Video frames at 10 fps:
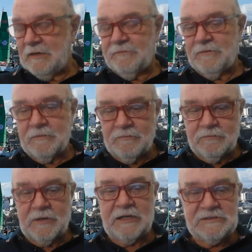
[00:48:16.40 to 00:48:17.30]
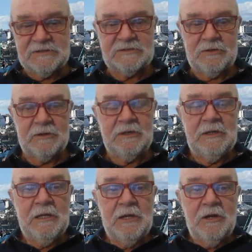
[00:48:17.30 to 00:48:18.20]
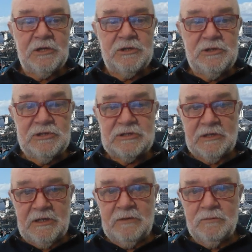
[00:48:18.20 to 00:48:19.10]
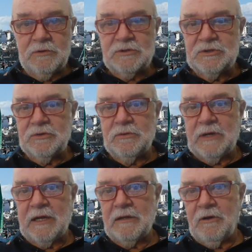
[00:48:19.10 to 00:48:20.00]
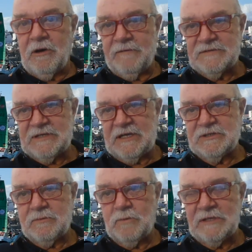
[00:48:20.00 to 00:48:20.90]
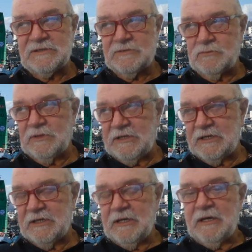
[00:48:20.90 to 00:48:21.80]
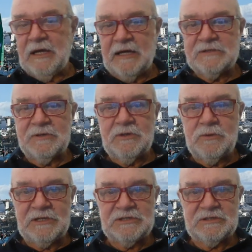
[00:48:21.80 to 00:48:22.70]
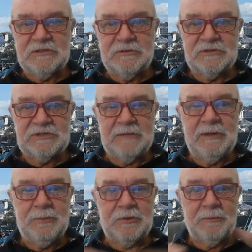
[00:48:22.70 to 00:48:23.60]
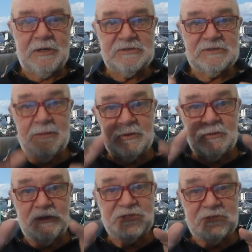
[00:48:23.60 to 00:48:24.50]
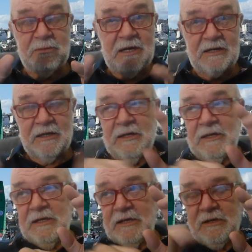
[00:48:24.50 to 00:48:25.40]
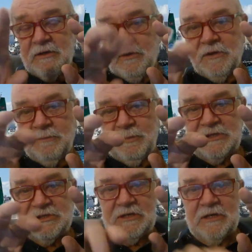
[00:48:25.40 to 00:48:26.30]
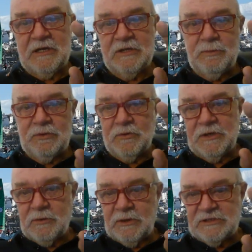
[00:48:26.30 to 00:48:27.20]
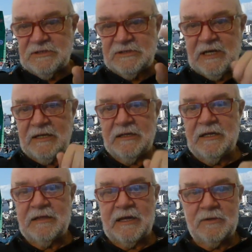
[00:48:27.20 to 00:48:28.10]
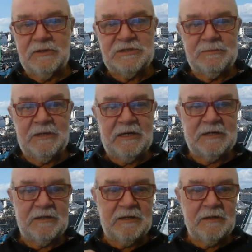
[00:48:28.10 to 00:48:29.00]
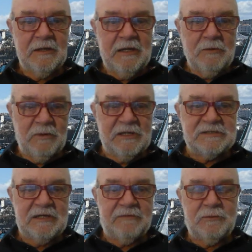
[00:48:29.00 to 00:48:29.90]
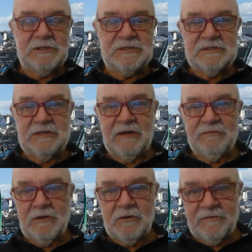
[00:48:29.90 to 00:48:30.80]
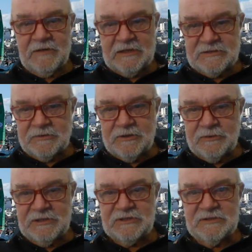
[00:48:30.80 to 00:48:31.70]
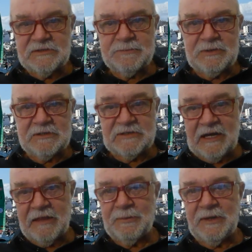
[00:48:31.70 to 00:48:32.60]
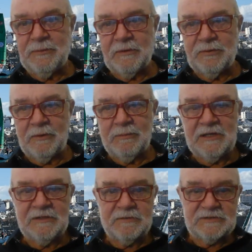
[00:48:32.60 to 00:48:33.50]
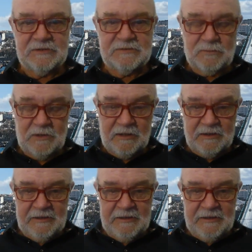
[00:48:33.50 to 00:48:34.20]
the race and so on, I usually will do a live session once a week answering questions. You'll see me put a post up, a question mark on the picture, and you put all your questions underneath that question mark, and then when there's enough questions there, I have a live and answer all your questions because other people are probably interested as well.